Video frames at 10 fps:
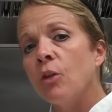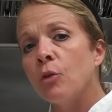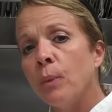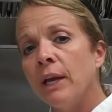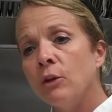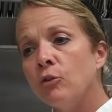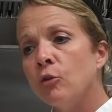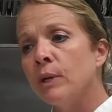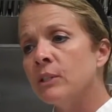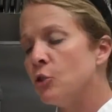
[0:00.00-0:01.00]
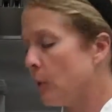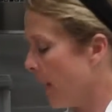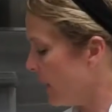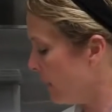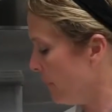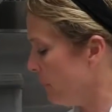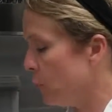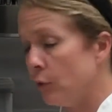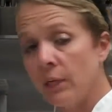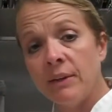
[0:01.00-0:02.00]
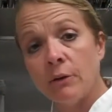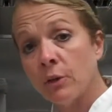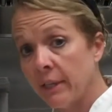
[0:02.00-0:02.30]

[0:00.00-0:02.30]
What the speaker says: The way you do it is you need to have